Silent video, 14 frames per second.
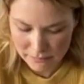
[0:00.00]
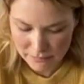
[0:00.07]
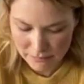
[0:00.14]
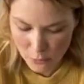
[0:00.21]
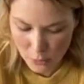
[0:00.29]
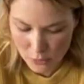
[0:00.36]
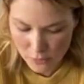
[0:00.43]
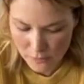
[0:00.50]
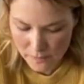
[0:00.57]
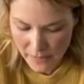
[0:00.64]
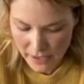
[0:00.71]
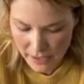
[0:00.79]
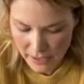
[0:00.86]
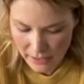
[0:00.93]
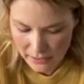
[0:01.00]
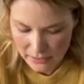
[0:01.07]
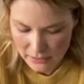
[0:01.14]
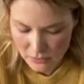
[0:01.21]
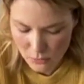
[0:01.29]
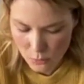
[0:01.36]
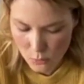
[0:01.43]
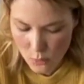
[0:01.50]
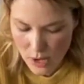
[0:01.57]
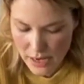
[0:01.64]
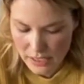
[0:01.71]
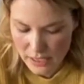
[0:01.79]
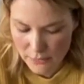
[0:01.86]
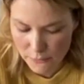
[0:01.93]
both of my hands,
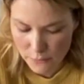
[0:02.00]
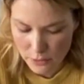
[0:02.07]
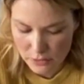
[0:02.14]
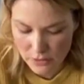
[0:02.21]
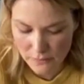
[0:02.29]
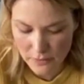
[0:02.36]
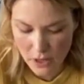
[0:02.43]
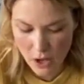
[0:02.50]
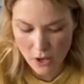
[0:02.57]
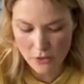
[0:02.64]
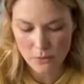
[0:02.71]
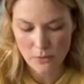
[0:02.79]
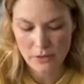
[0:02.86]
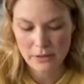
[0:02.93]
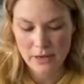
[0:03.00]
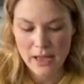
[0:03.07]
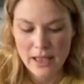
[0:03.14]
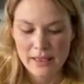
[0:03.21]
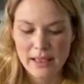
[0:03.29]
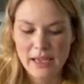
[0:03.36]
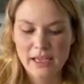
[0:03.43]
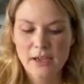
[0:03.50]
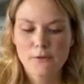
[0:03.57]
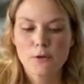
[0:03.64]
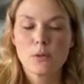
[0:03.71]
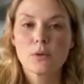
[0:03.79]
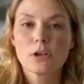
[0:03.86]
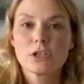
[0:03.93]
one in front of the other one, like if
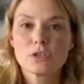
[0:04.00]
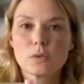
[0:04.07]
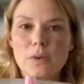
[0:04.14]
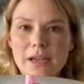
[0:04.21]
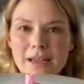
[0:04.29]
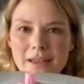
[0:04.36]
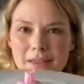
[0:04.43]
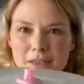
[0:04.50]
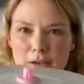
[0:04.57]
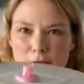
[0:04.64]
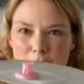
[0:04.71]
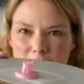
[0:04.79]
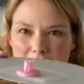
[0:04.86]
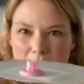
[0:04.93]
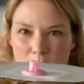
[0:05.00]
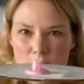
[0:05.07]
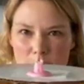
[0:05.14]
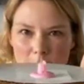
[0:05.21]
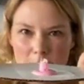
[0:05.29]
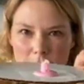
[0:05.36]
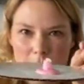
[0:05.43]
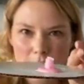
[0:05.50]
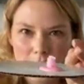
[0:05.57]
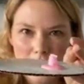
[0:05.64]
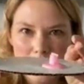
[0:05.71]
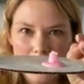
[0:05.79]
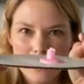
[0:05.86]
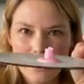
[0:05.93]
we were doing the flower bud,
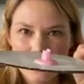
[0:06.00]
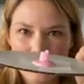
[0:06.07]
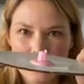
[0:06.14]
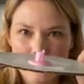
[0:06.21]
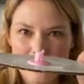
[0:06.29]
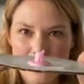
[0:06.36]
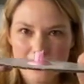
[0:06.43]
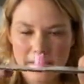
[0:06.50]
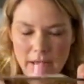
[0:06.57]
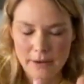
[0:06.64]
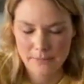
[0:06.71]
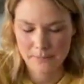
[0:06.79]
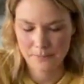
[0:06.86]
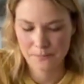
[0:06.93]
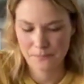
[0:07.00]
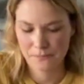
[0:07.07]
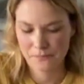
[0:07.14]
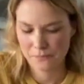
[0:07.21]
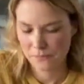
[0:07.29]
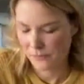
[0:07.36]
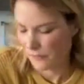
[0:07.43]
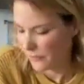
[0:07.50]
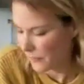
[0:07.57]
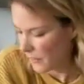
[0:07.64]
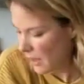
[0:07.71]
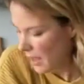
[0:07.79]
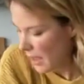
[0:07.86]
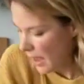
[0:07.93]
okay, just like that.
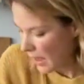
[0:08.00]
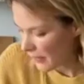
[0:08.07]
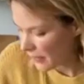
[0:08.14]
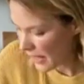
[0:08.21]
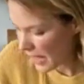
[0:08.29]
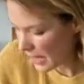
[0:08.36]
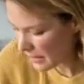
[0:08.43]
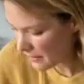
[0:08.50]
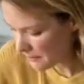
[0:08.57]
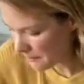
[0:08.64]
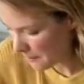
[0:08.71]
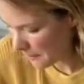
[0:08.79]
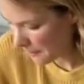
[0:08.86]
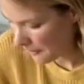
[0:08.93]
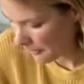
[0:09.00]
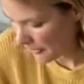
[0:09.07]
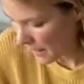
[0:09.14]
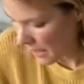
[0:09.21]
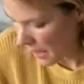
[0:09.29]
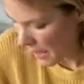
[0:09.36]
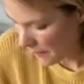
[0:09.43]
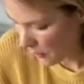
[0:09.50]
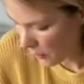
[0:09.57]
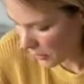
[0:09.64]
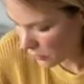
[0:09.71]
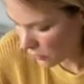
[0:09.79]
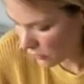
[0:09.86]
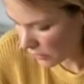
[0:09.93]
And then I'm
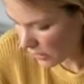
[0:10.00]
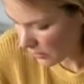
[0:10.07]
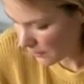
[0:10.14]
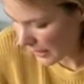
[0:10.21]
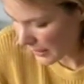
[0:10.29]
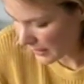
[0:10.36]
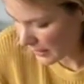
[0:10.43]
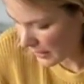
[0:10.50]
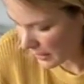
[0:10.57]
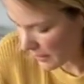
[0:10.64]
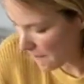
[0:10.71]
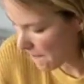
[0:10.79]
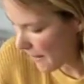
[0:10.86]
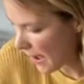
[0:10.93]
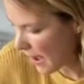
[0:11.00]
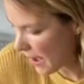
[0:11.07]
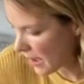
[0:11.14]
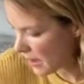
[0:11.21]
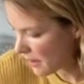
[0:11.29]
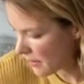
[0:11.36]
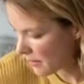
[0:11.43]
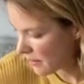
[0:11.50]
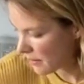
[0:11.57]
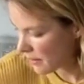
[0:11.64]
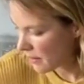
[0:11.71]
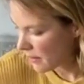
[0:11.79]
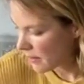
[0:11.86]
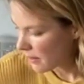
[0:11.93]
going to start placing my
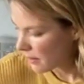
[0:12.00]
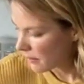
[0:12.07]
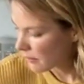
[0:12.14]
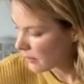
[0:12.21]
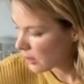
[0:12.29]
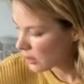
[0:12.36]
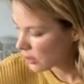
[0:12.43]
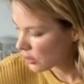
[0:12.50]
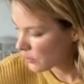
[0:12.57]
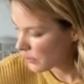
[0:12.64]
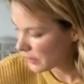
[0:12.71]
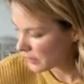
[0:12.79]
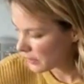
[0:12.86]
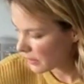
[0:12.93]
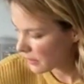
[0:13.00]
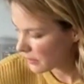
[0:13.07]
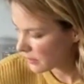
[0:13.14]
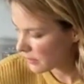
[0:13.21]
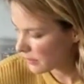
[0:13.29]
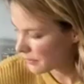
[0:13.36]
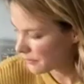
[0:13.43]
larger pieces.